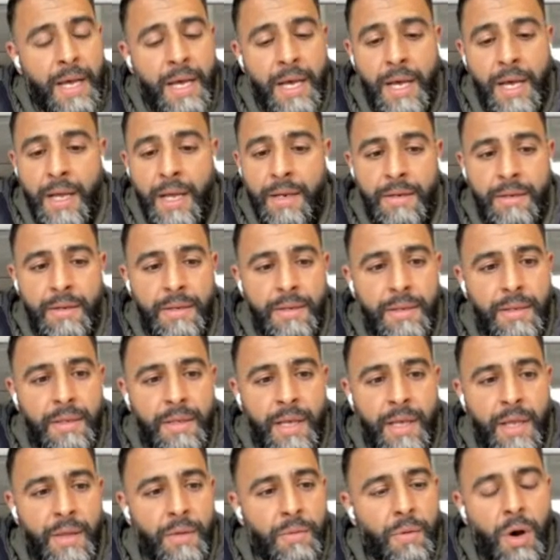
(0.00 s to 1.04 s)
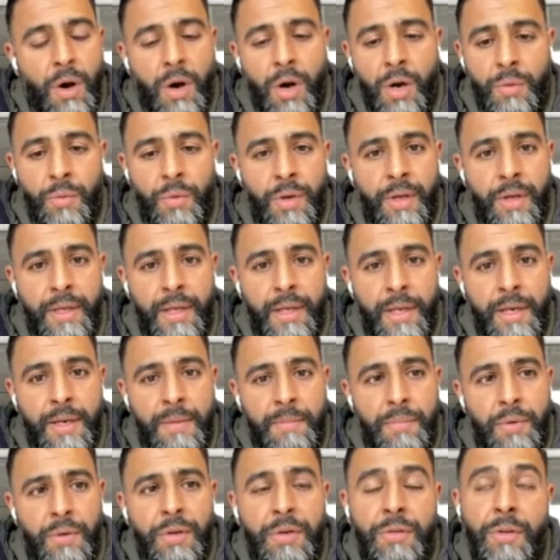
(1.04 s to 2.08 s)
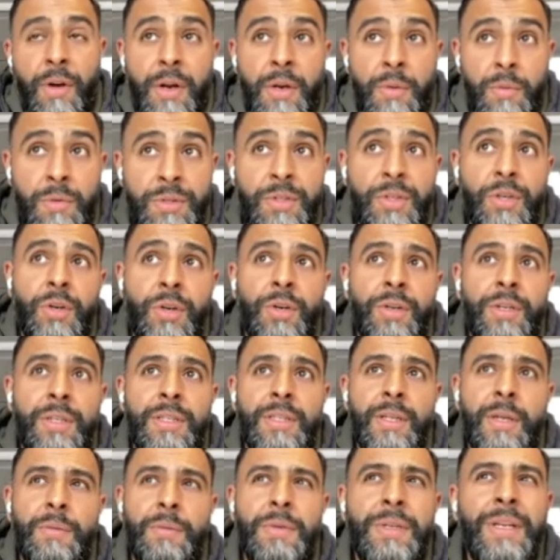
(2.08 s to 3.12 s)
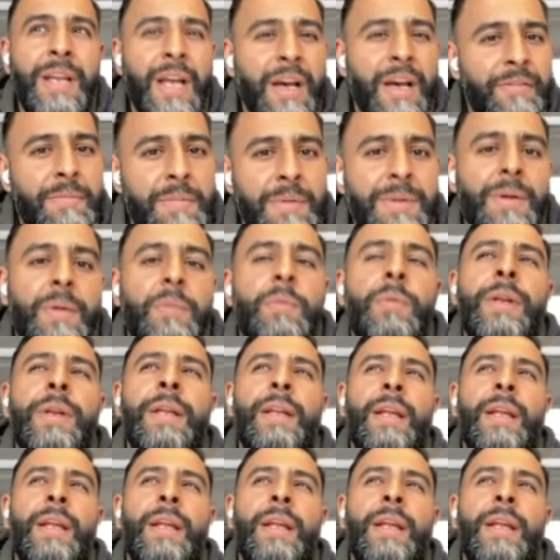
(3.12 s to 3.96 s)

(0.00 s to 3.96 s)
and hard working. But growing up was good. We